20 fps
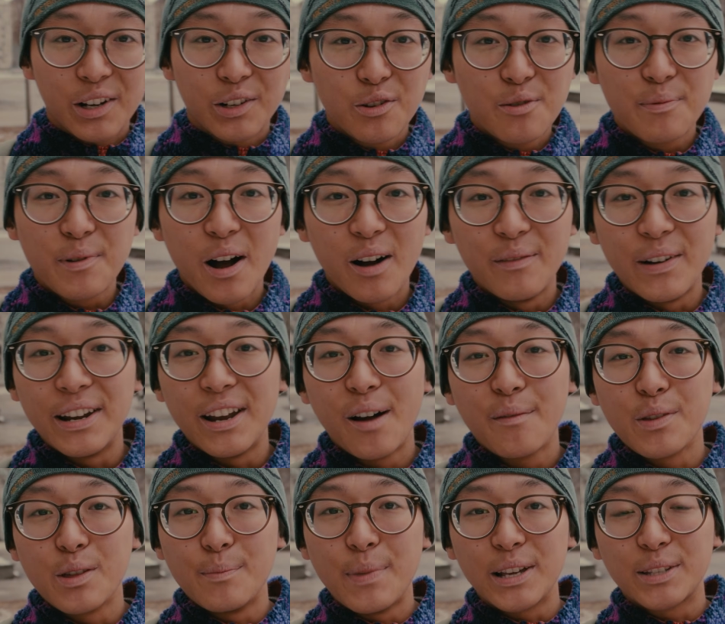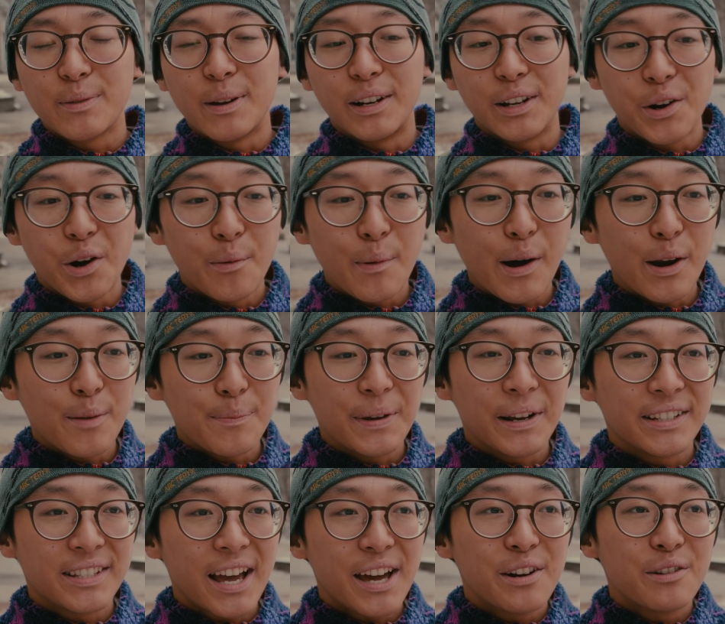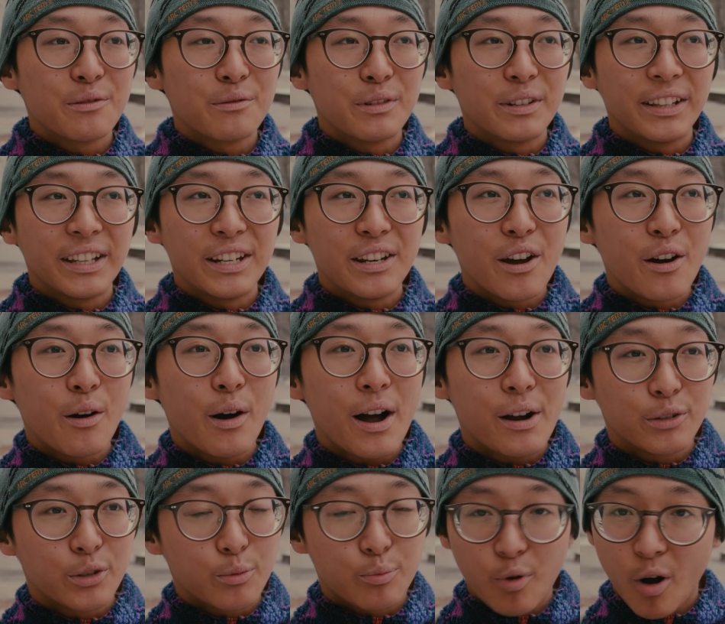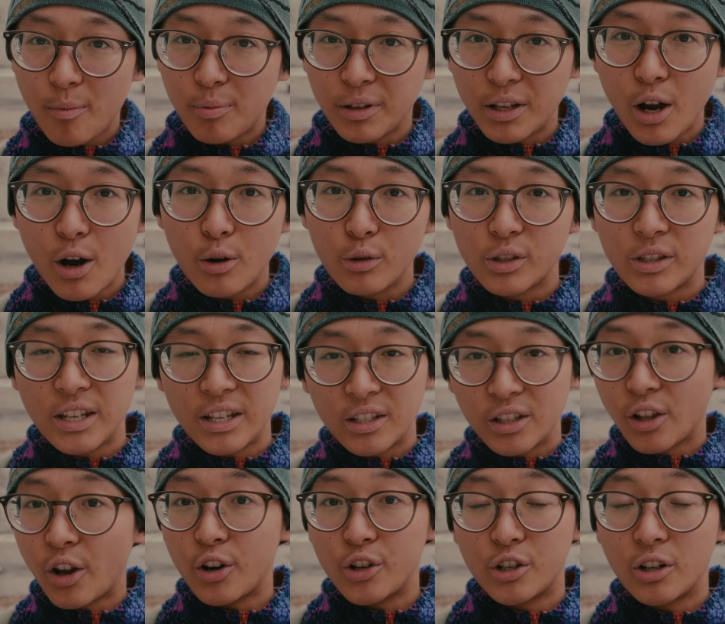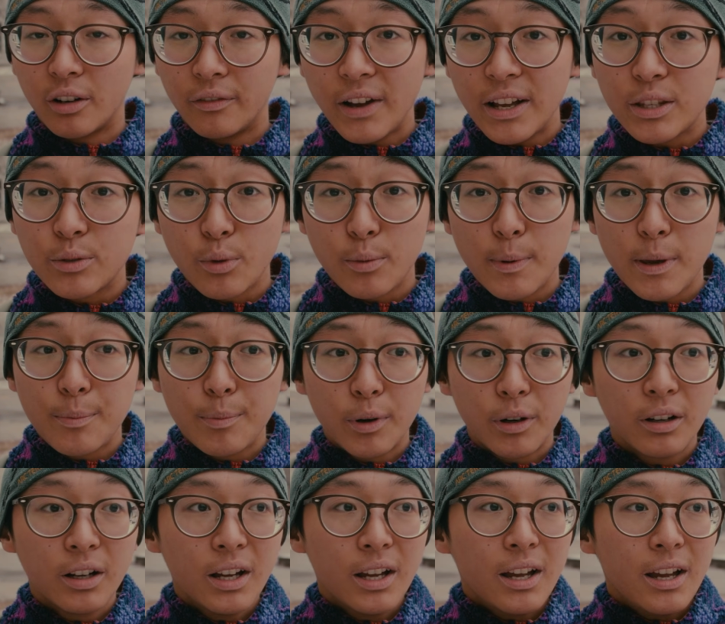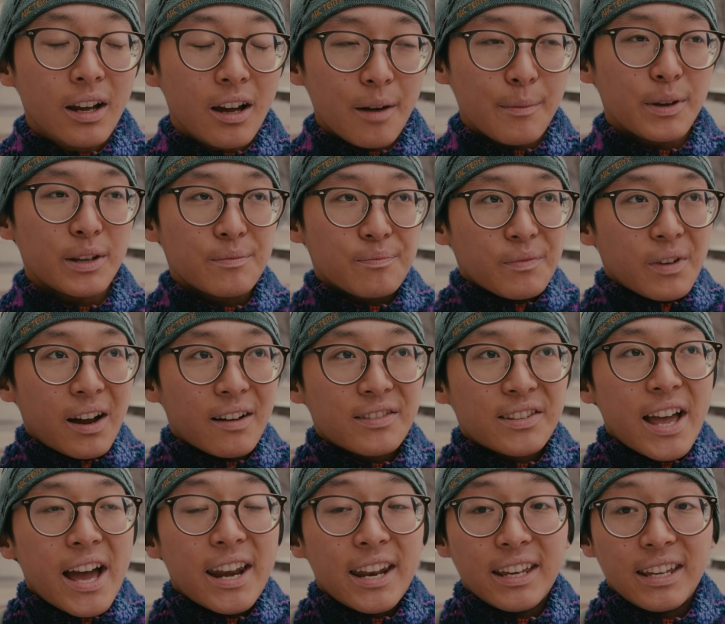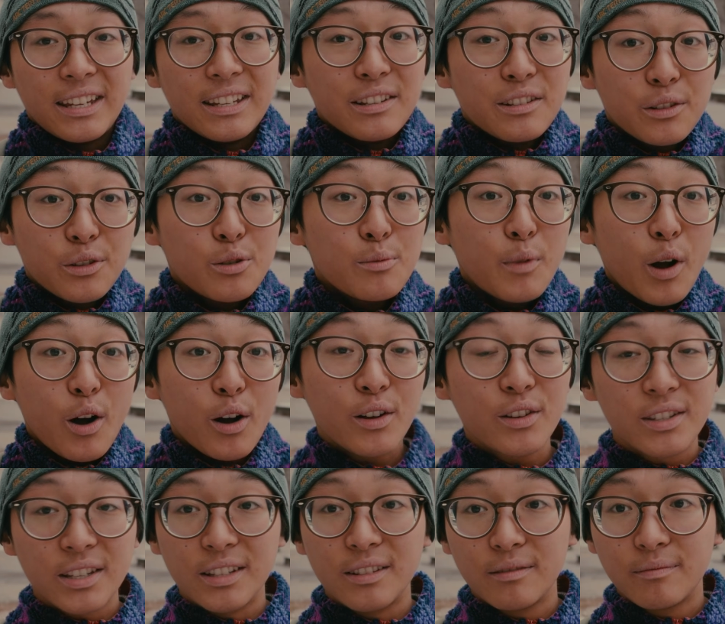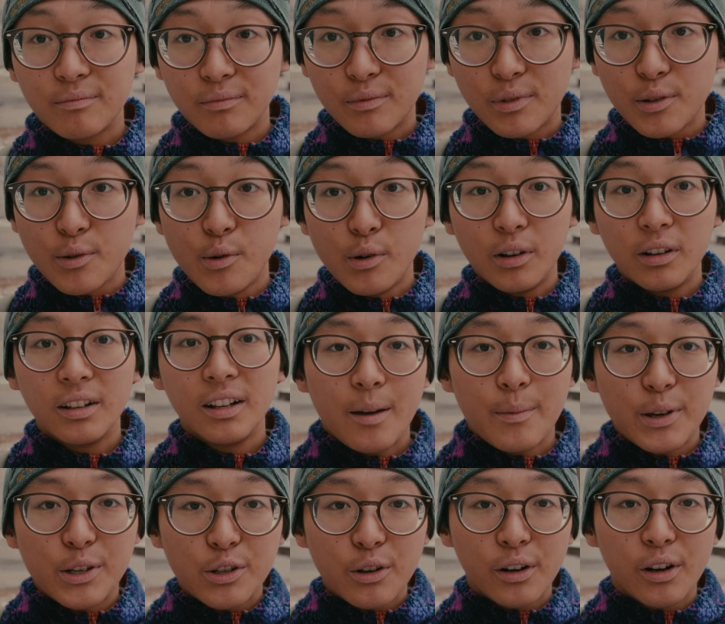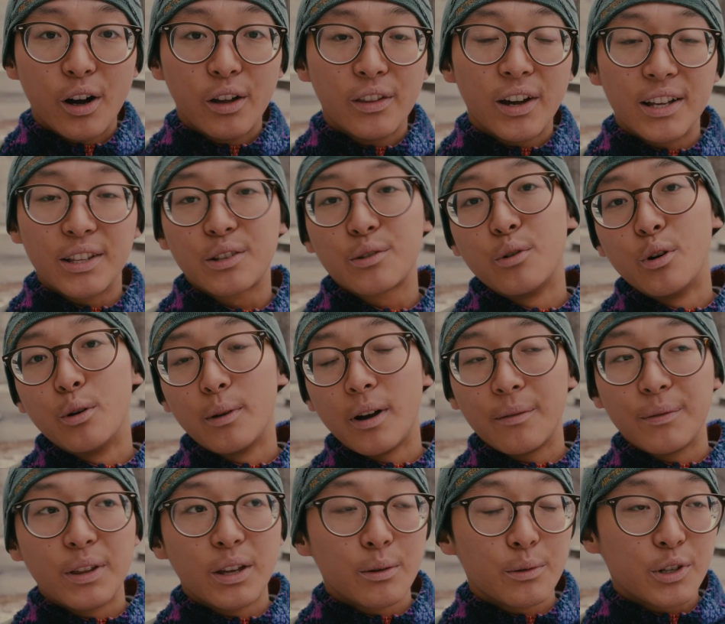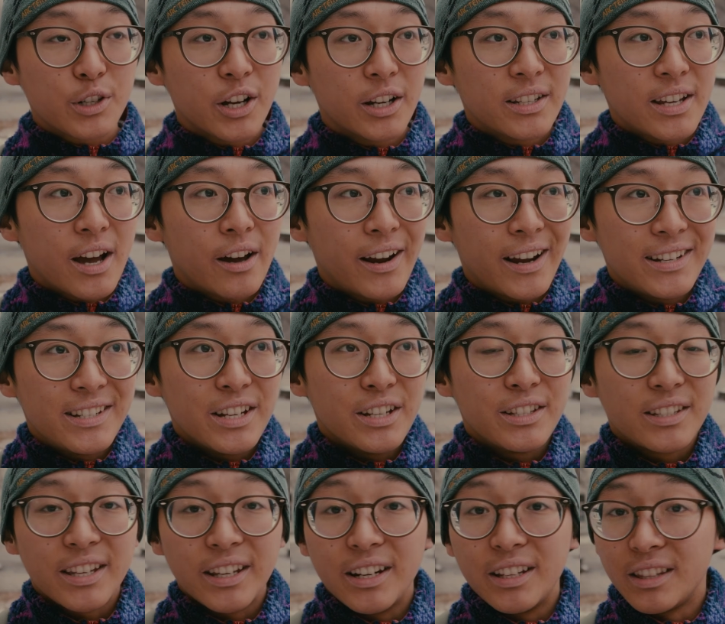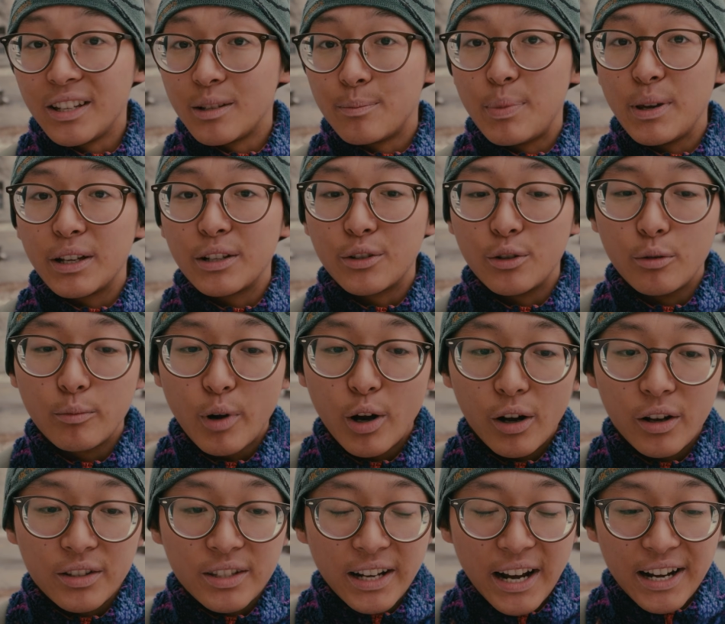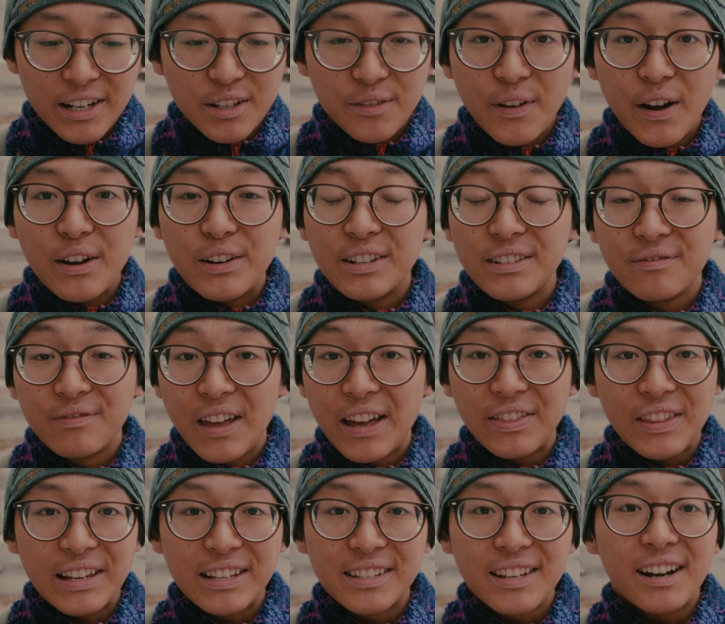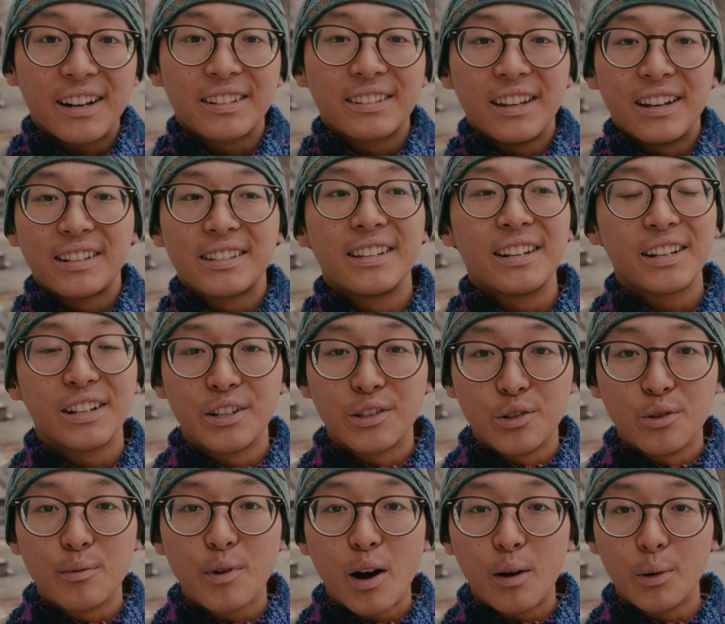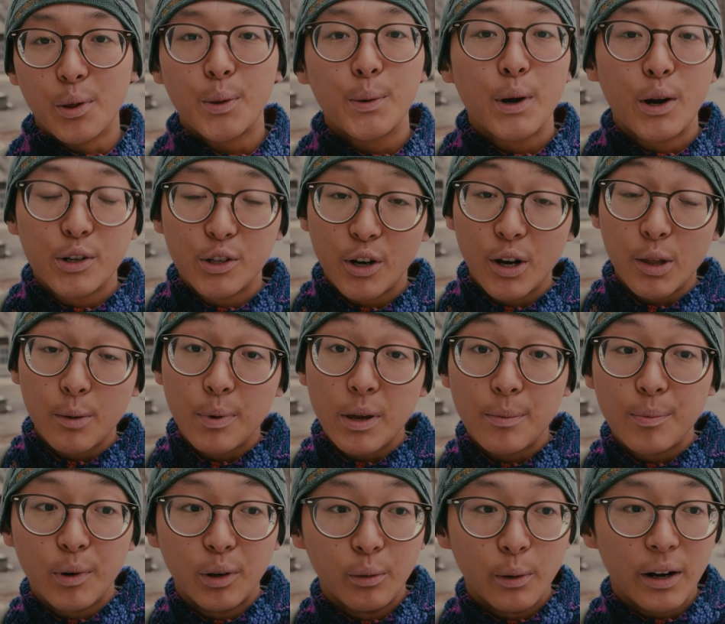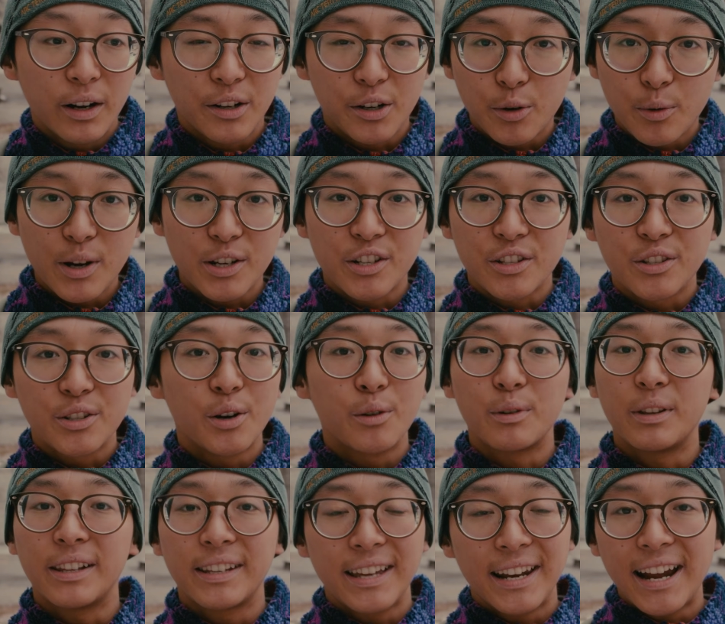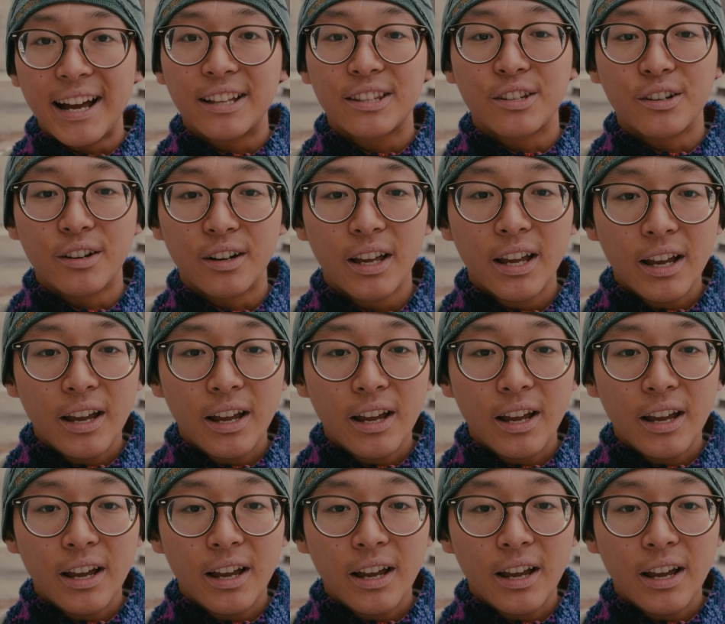a group call might not be the best way to go about it because I don't really know how to properly host these larger events with people. I mean, I've sat in Zoom calls in school. I mean, during online school when everything was shut down, I did sit in these big Zoom calls and I just found that they sucked. Like sitting in a Zoom call with 300 other people where your questions don't really get answered